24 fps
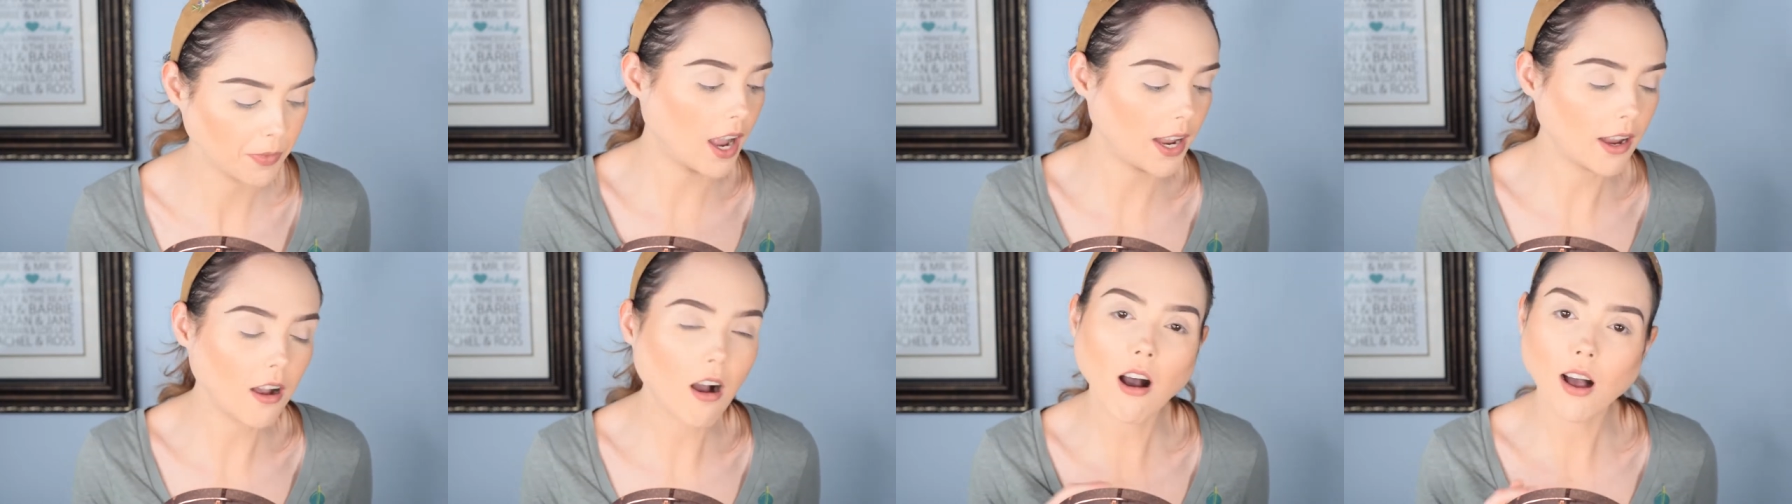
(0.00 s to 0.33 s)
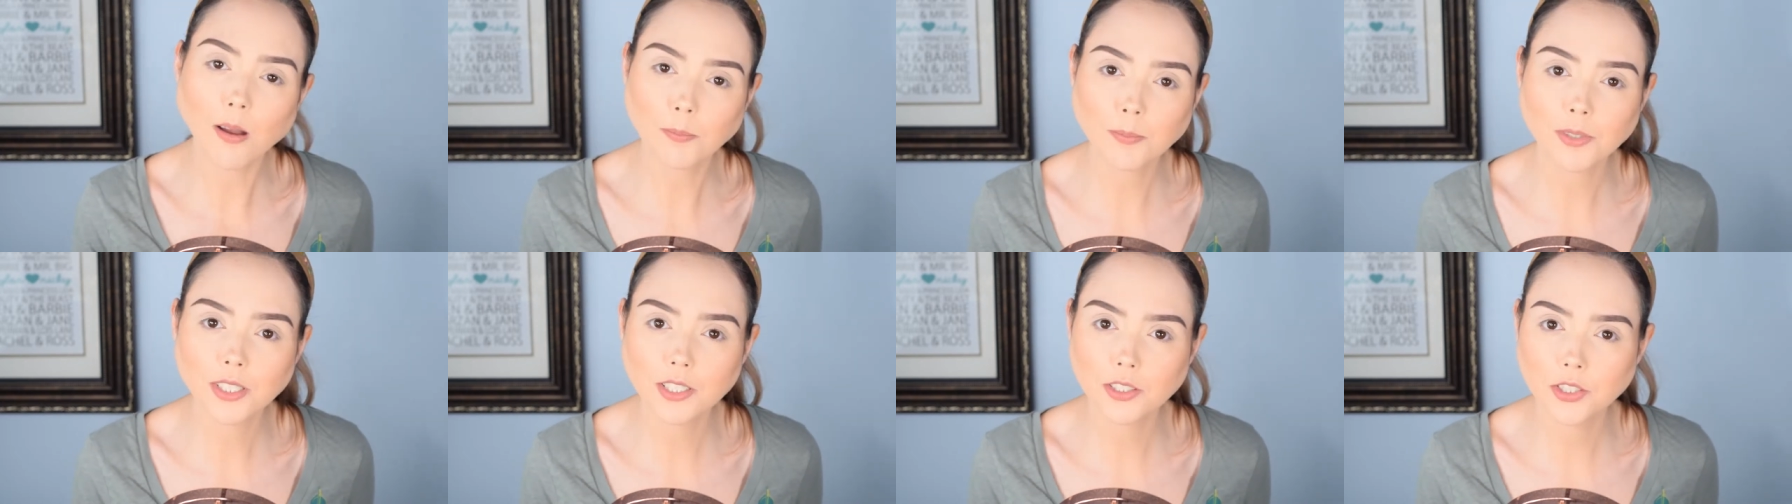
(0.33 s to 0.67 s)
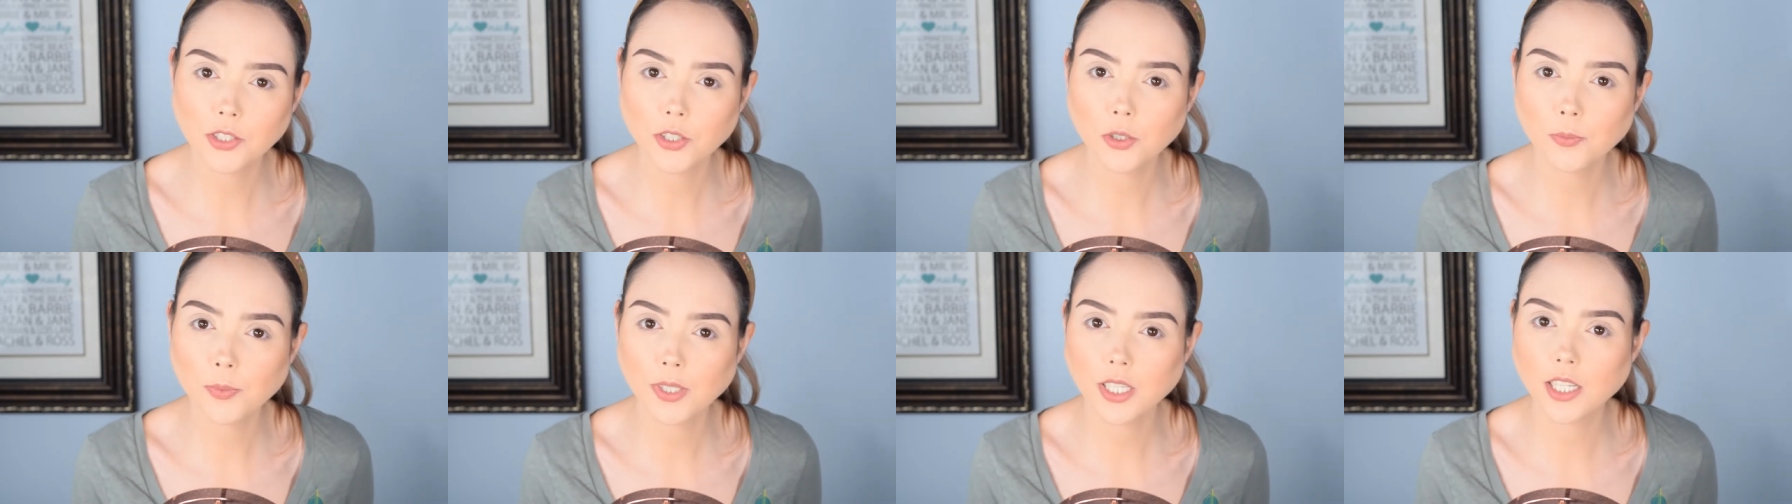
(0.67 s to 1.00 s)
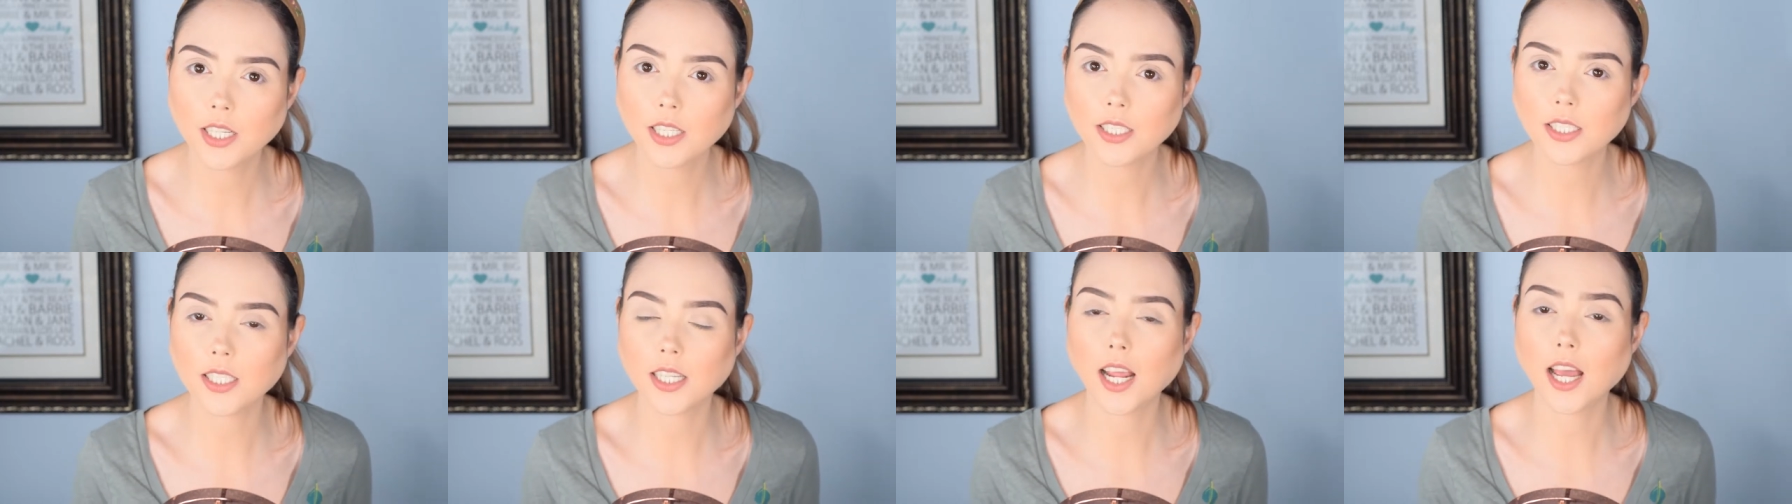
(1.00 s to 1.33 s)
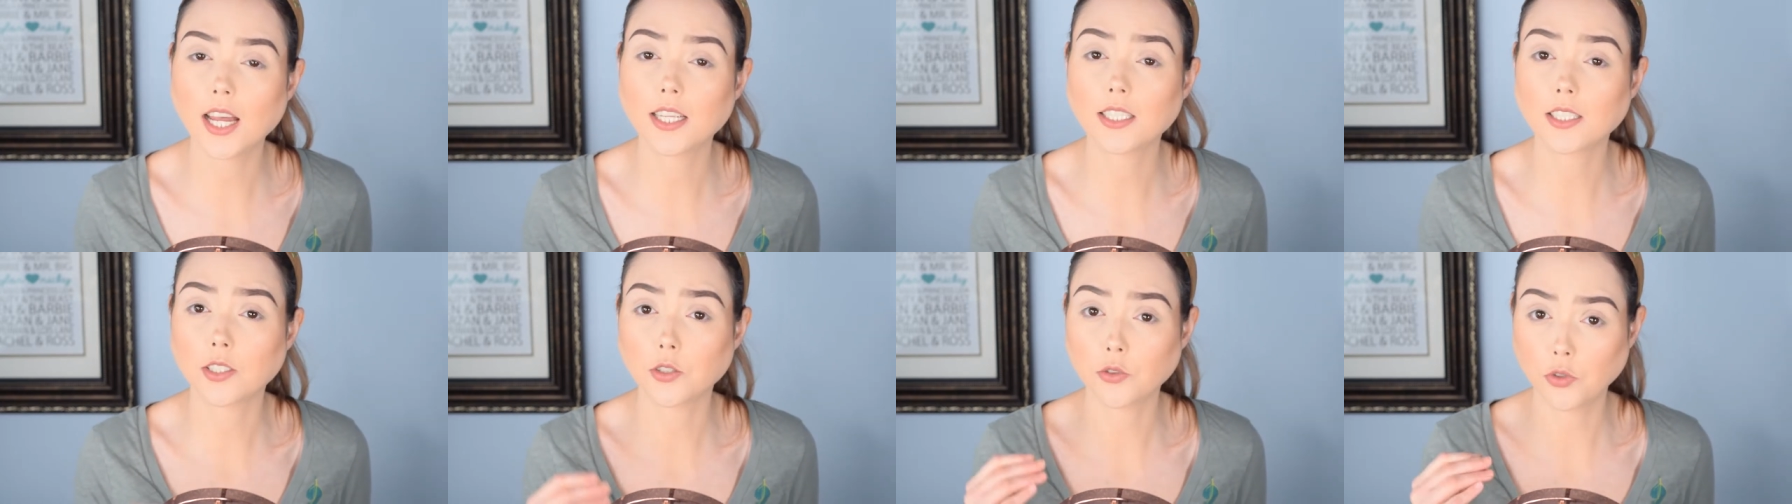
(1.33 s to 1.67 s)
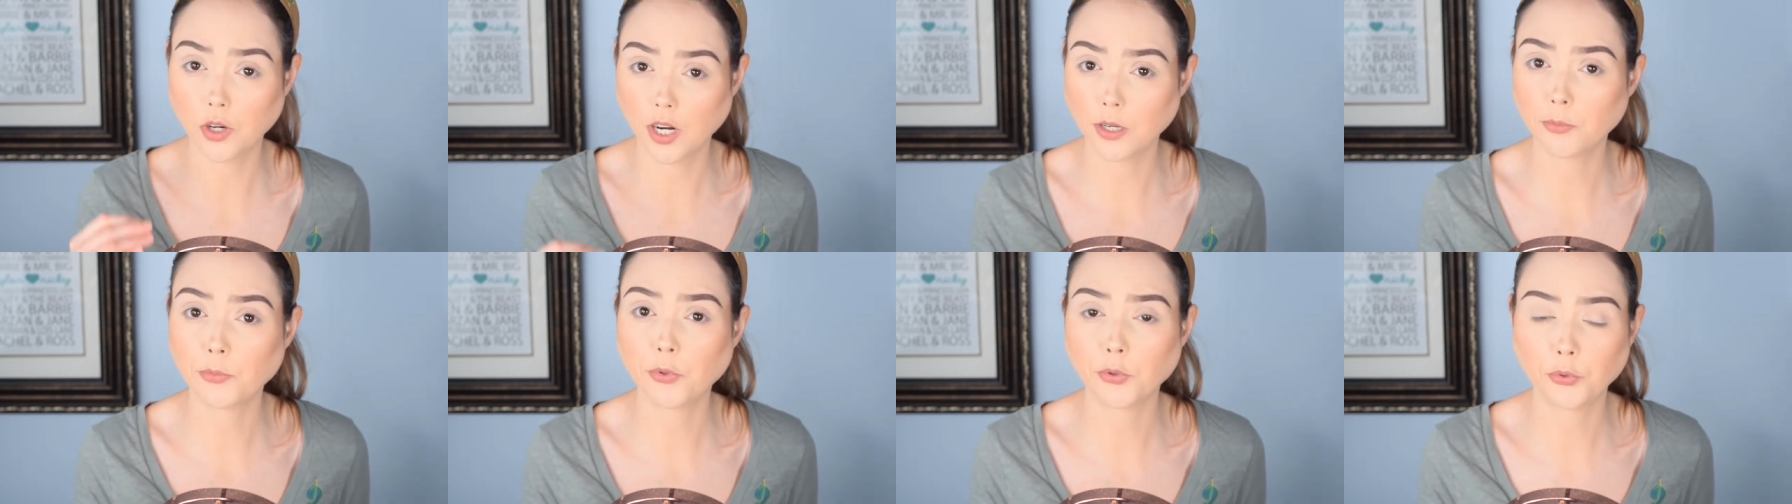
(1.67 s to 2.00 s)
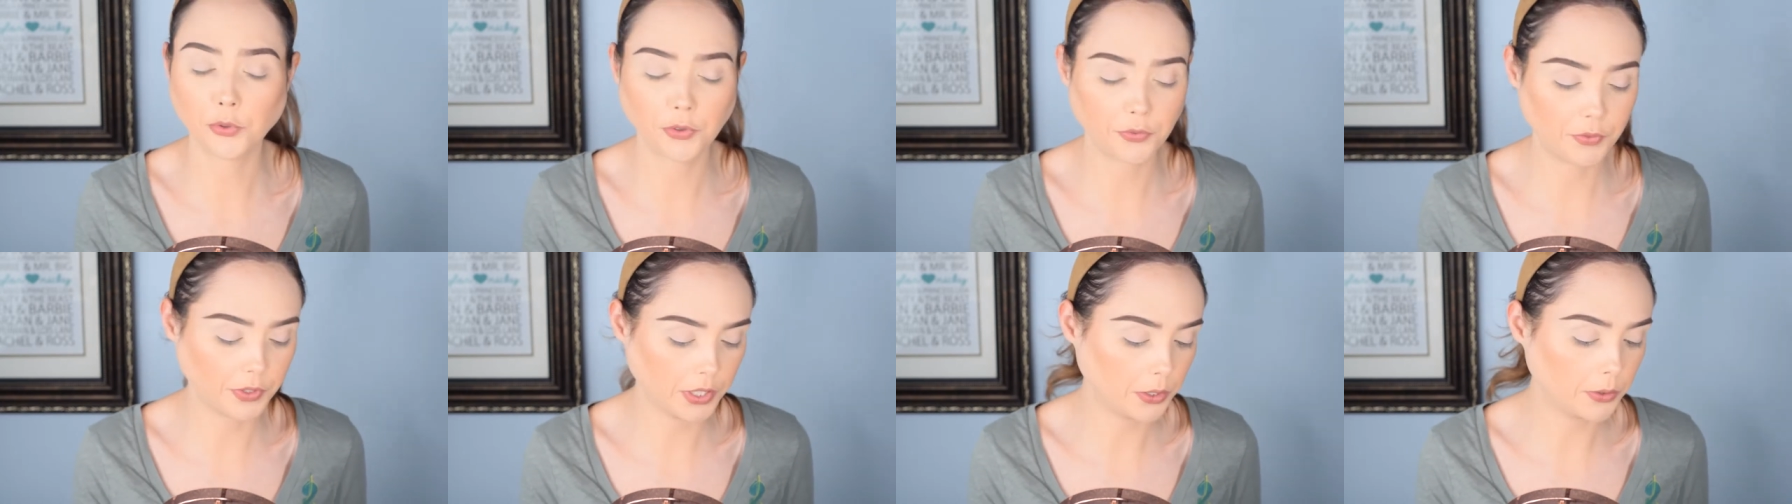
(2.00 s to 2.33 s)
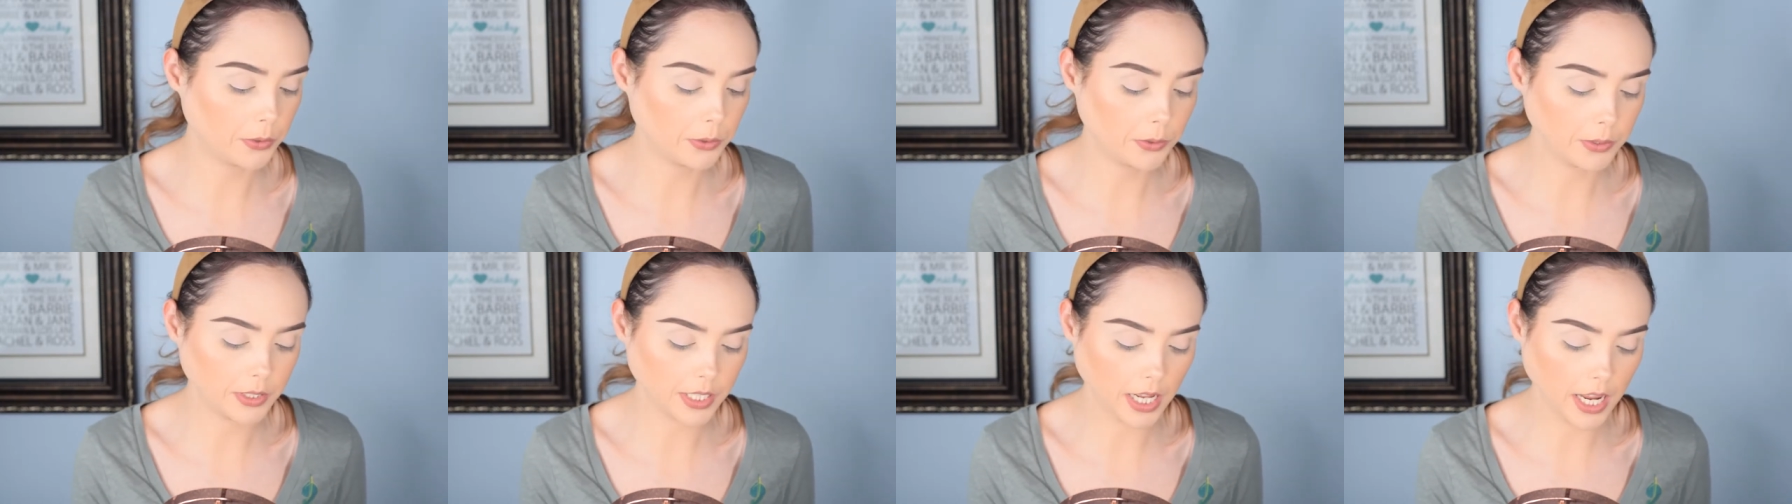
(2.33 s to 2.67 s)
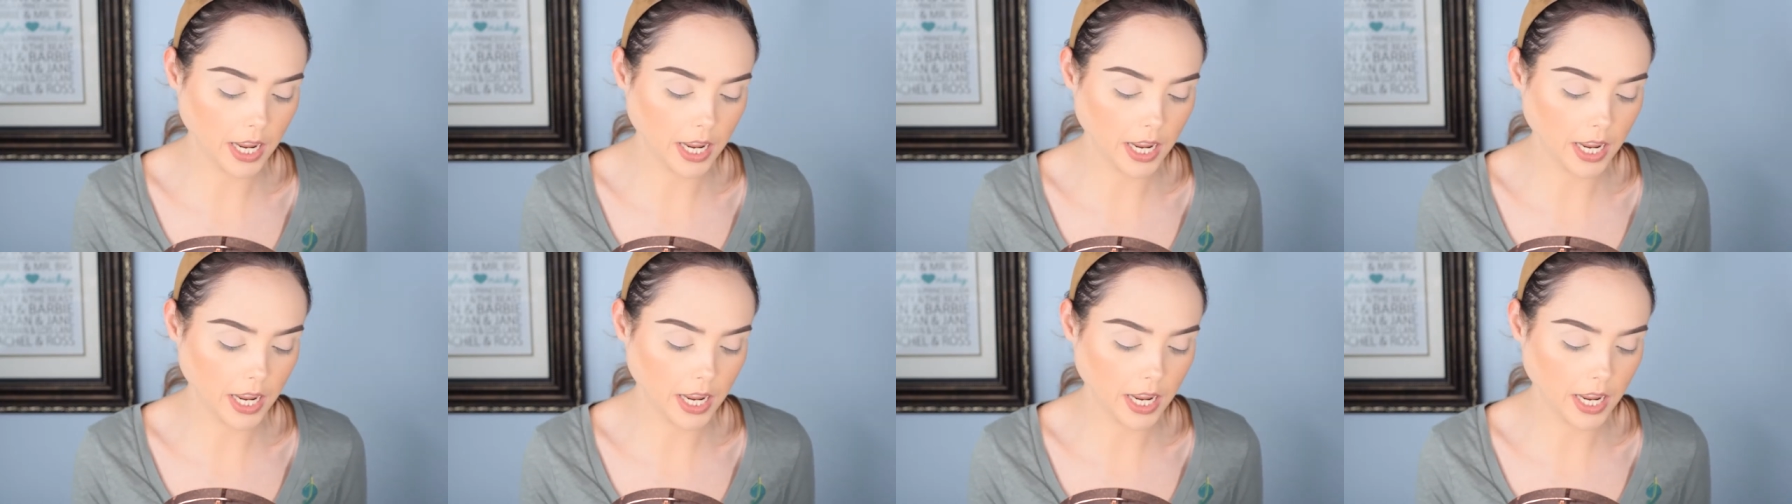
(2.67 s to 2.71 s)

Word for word: I opted to because it has incredible reviews